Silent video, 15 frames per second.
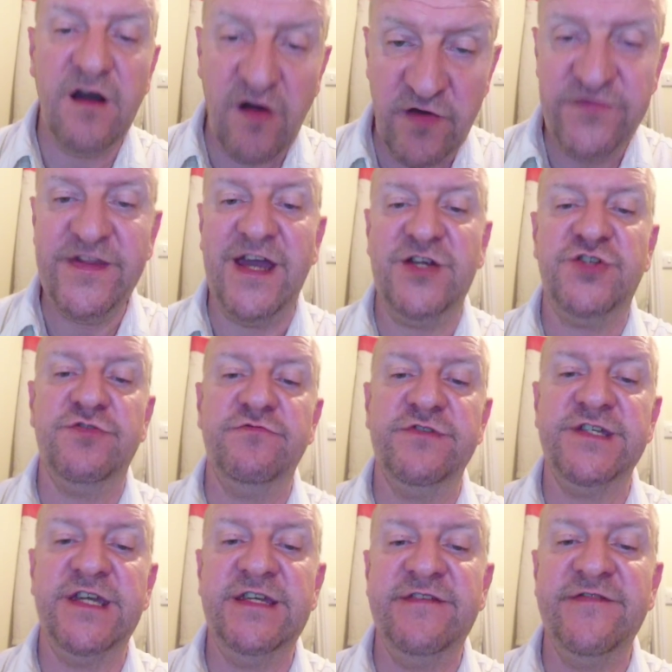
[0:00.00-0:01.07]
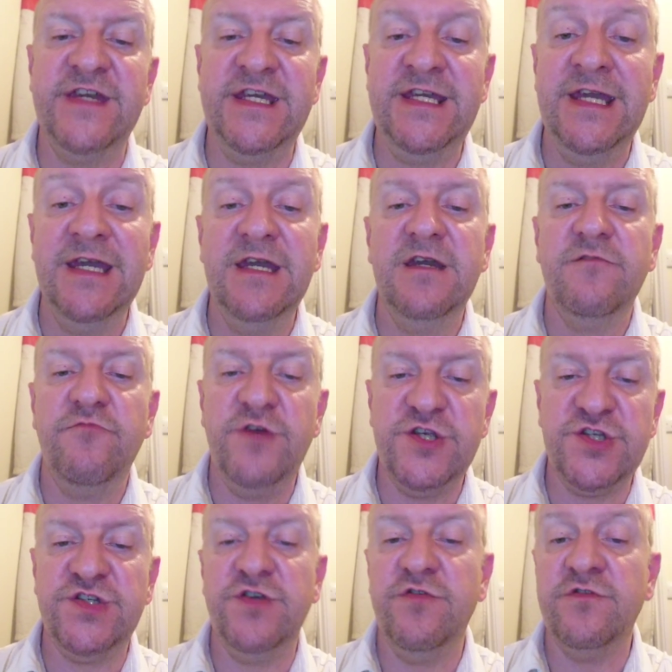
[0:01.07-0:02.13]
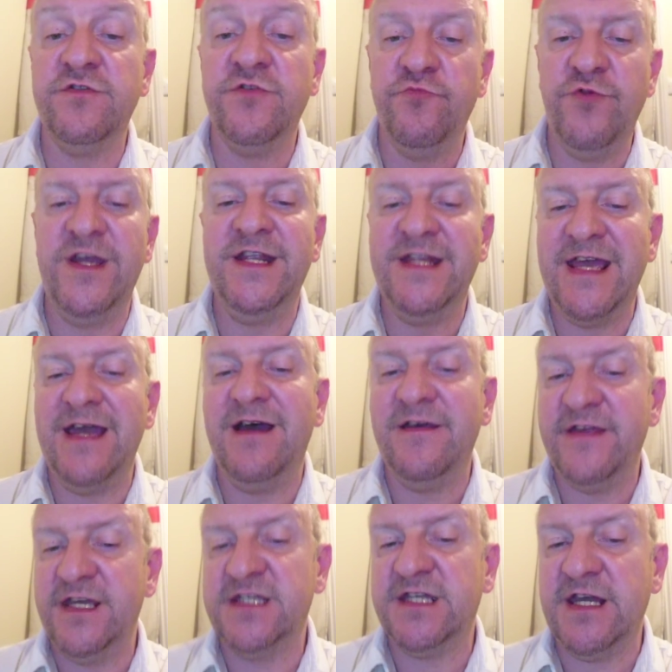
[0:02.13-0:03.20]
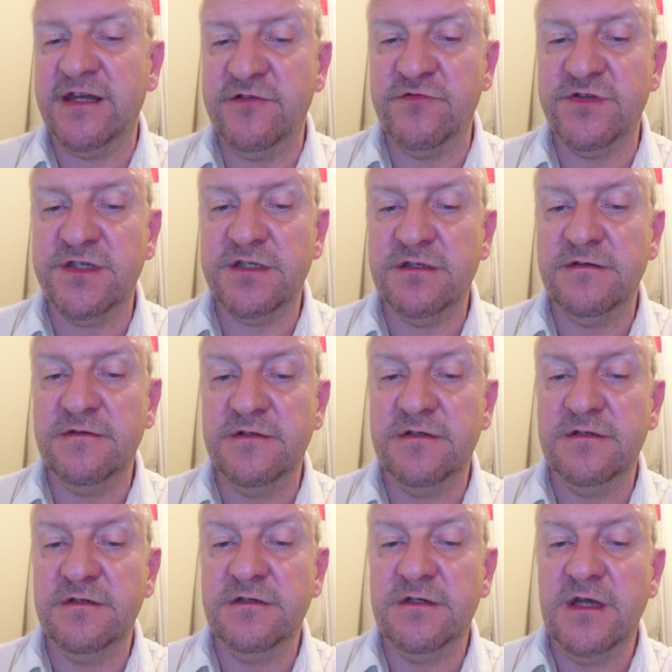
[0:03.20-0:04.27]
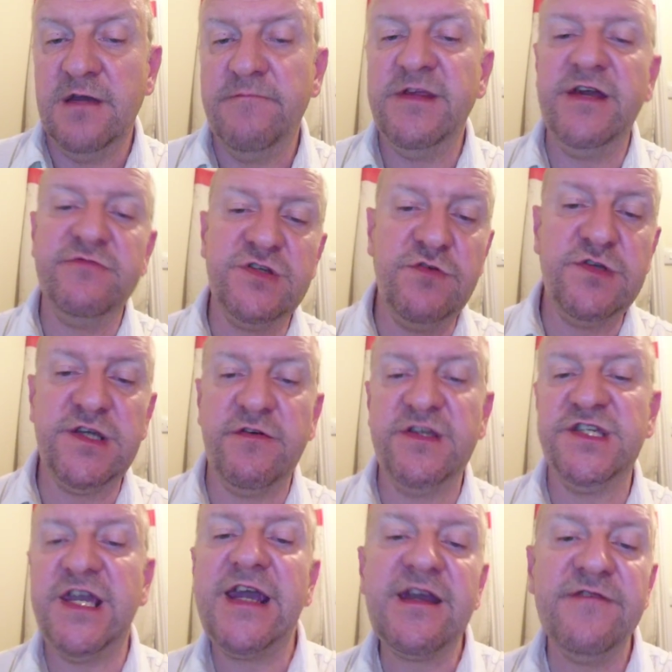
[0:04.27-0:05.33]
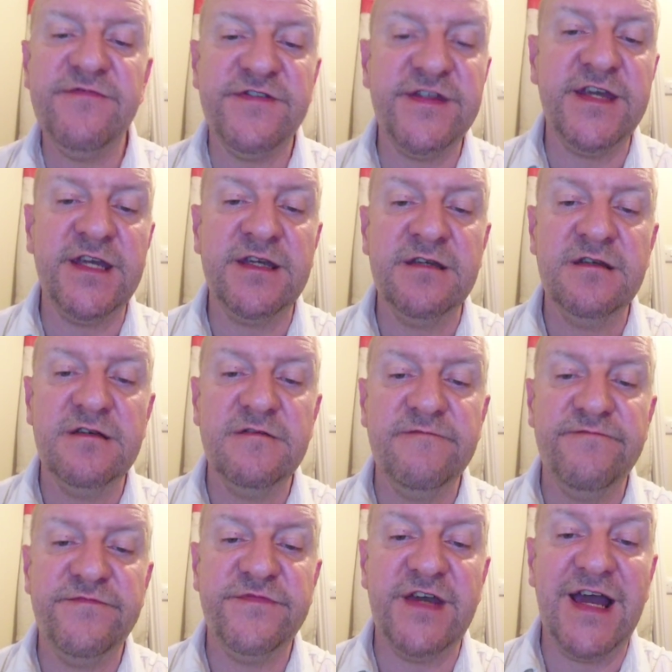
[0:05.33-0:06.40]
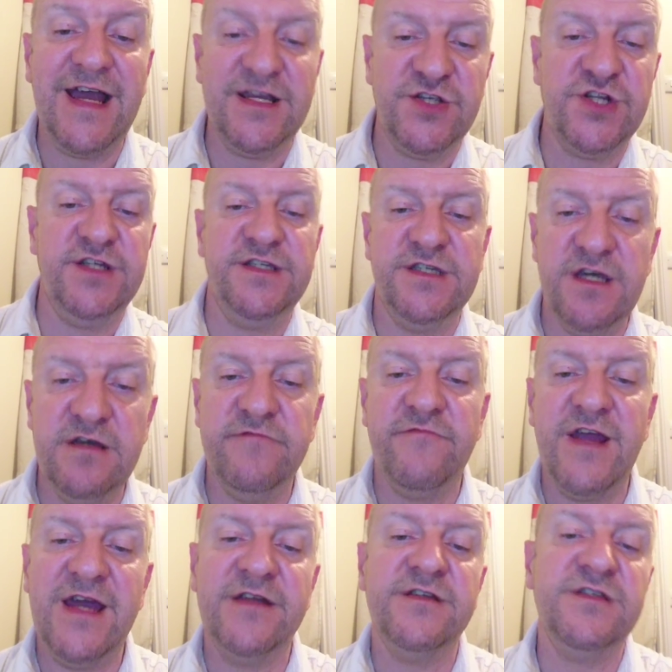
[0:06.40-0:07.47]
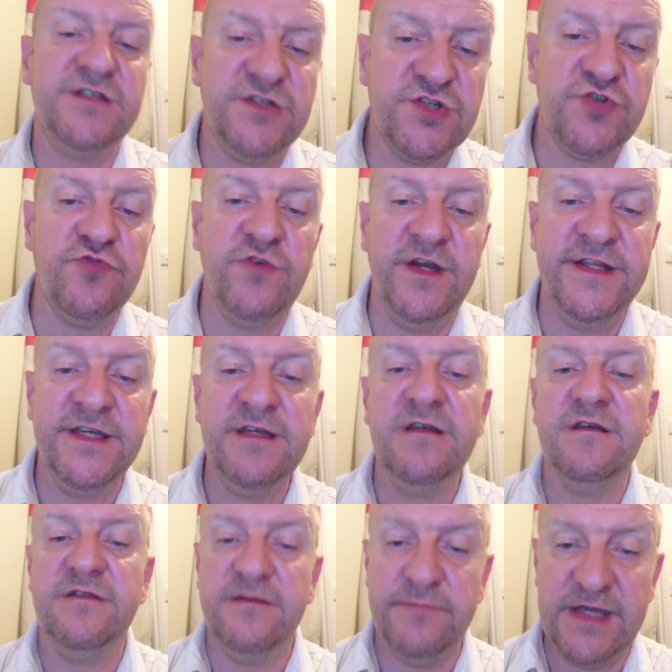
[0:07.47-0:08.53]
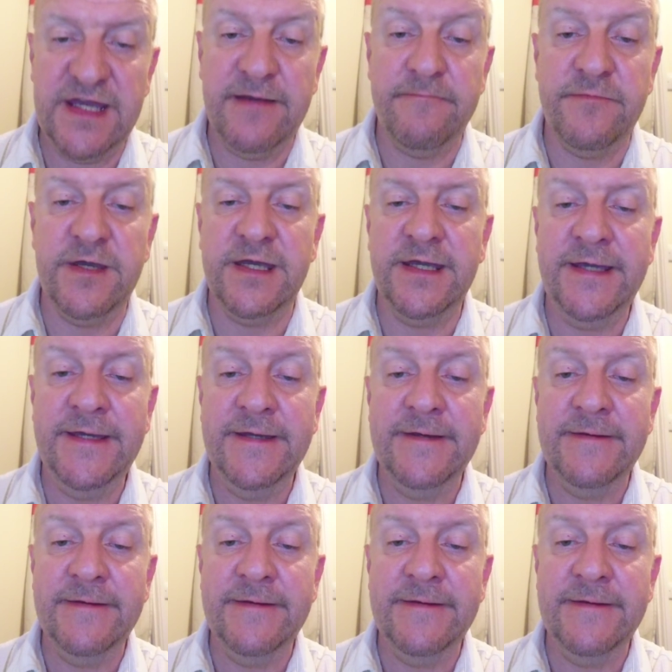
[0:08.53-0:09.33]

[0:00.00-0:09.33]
on national TV, which took the wind out of their sails. But there was also a second thing that actually turned around and destroyed the BNP,